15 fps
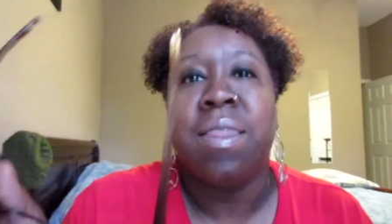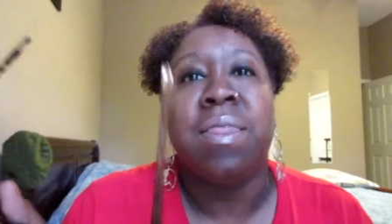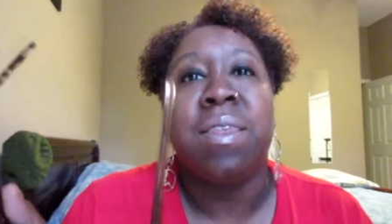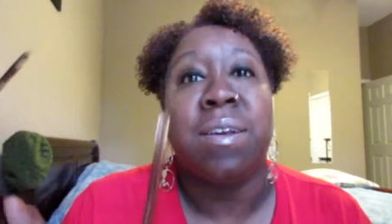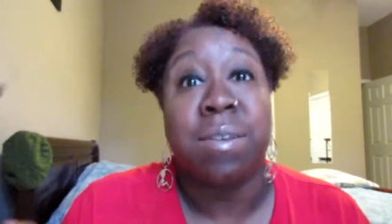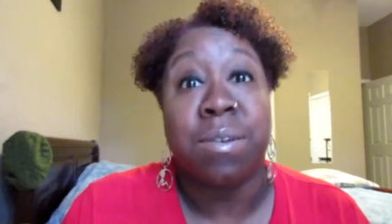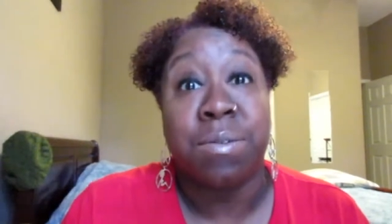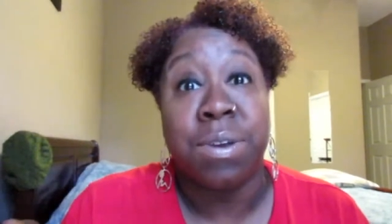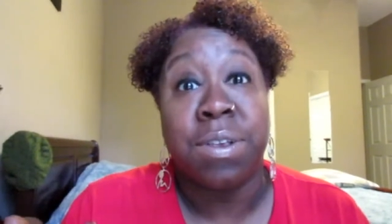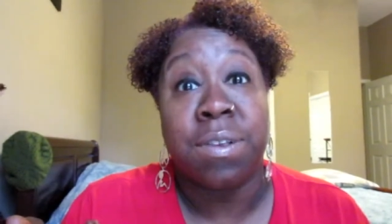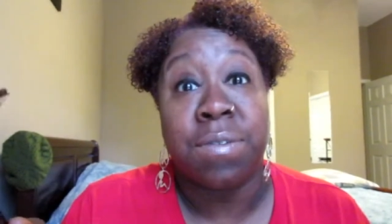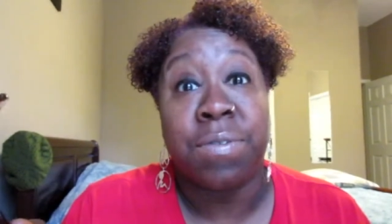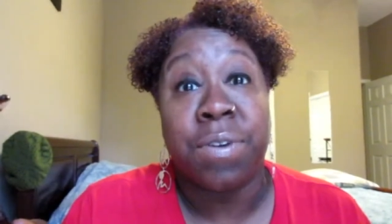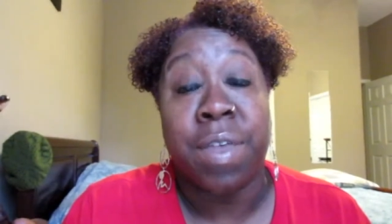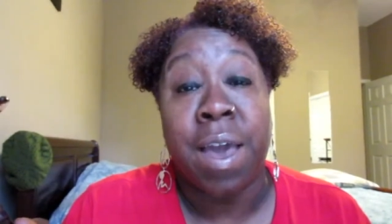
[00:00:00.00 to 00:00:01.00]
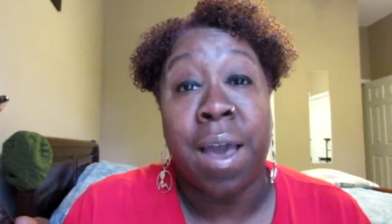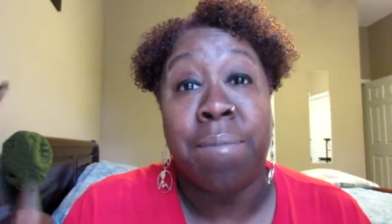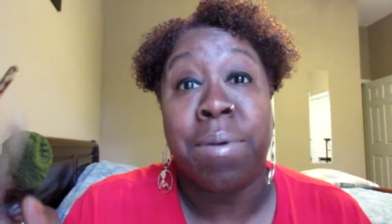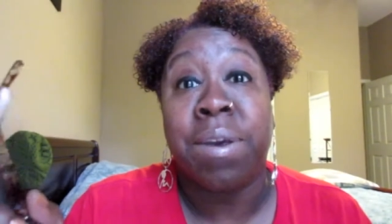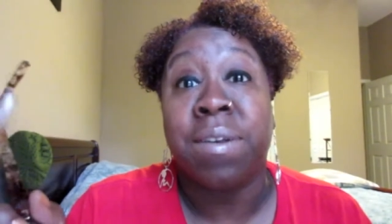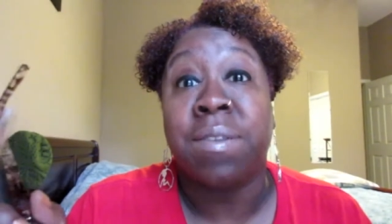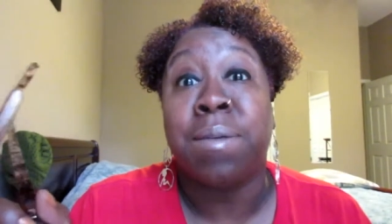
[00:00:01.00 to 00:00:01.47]
There's a reason for that
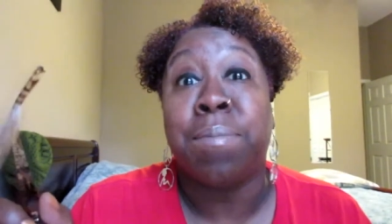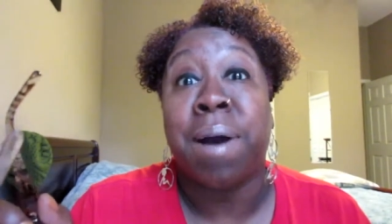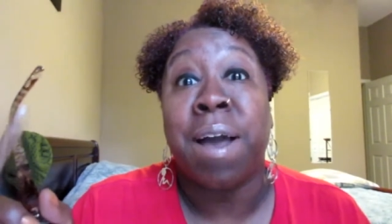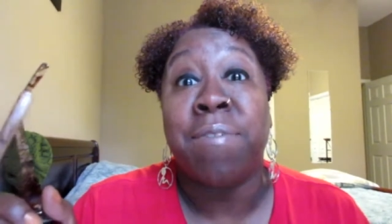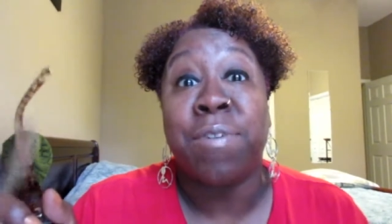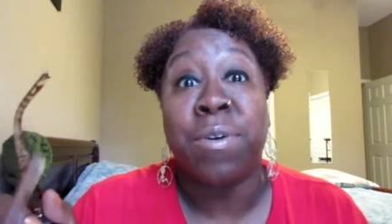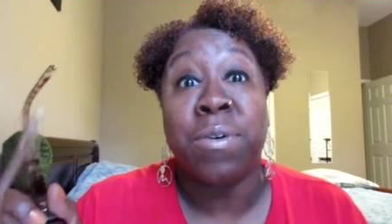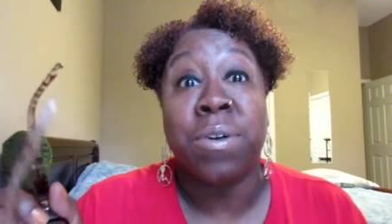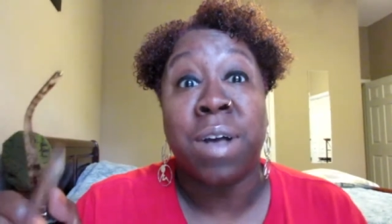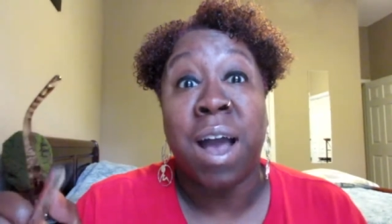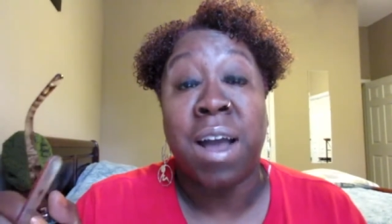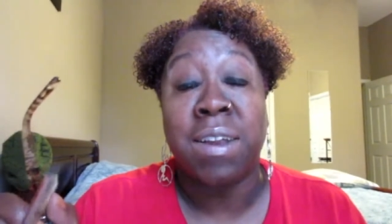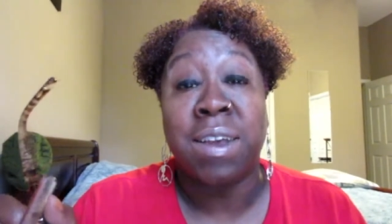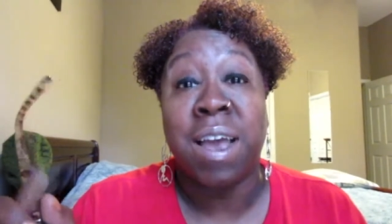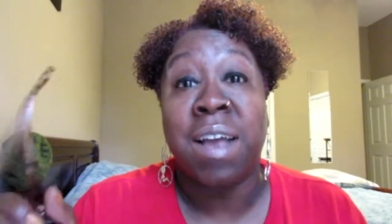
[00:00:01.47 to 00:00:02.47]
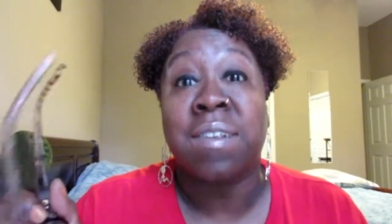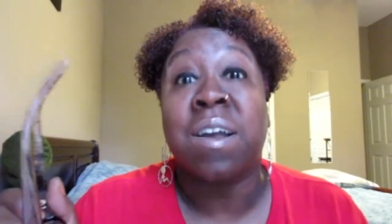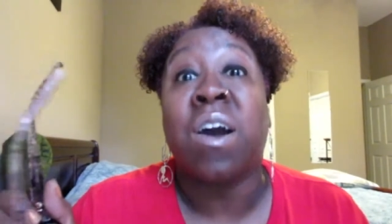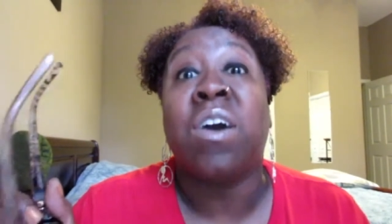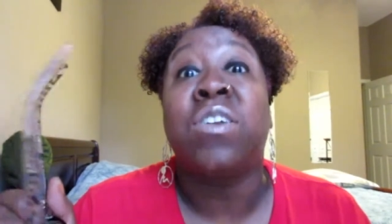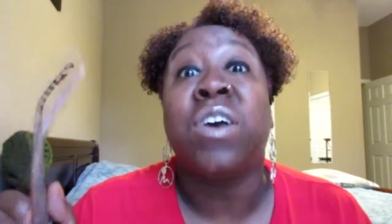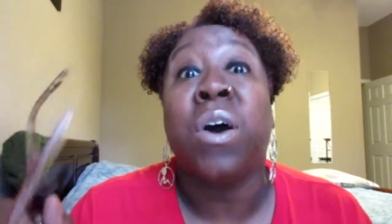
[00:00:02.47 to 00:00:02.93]
because the bifocal contacts
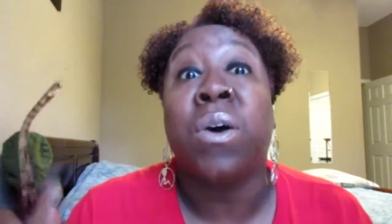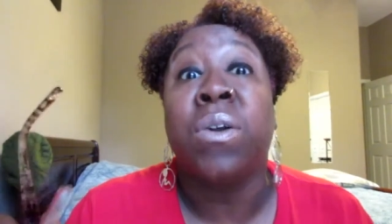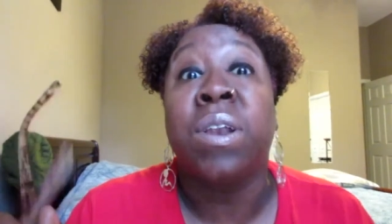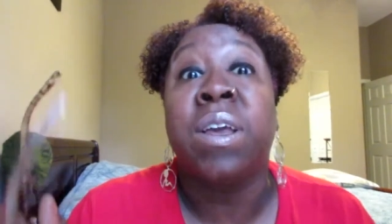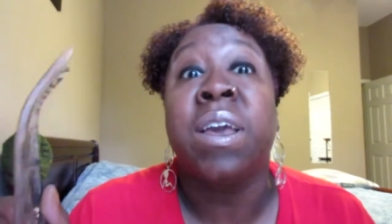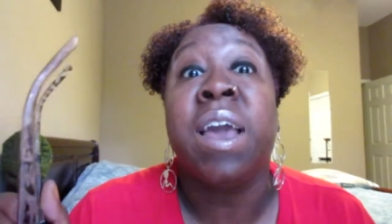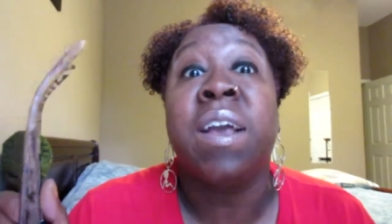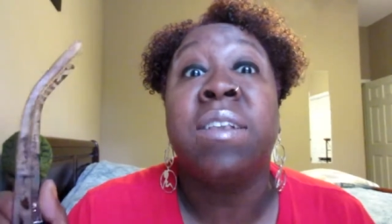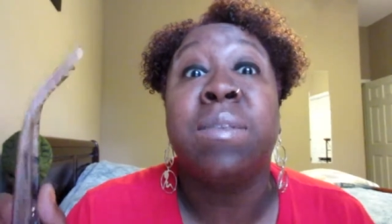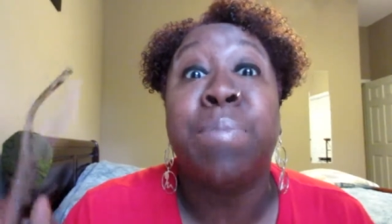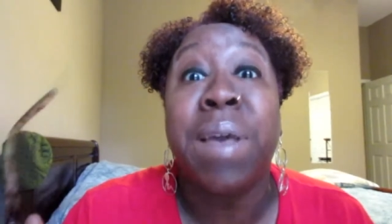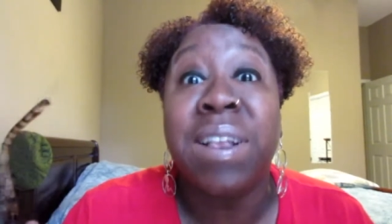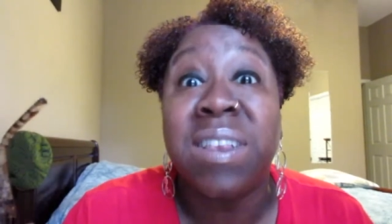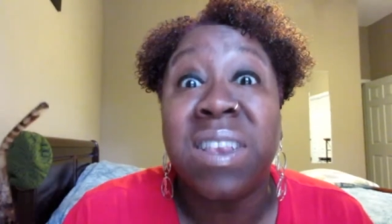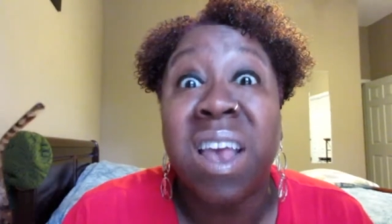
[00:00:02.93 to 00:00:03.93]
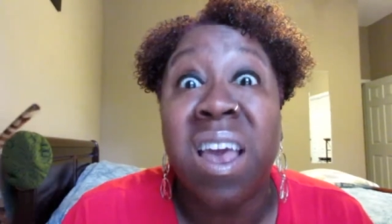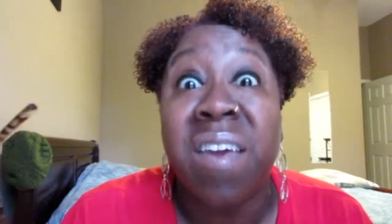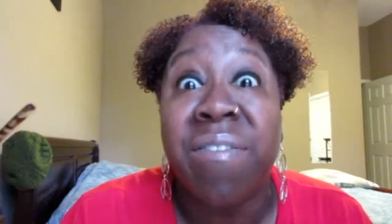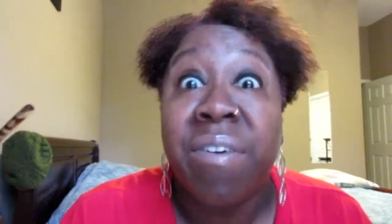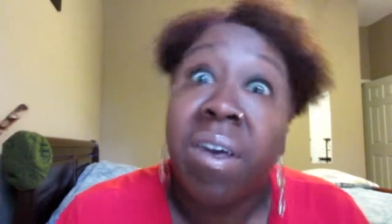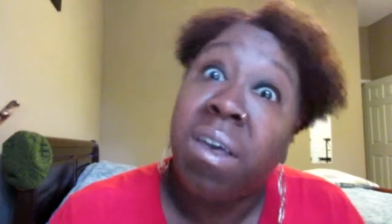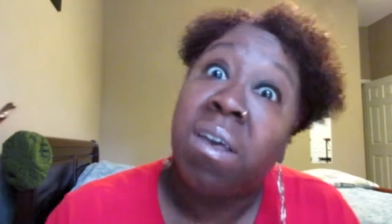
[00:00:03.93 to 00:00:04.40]
are totally
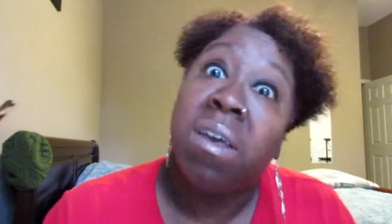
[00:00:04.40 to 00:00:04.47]
expensive.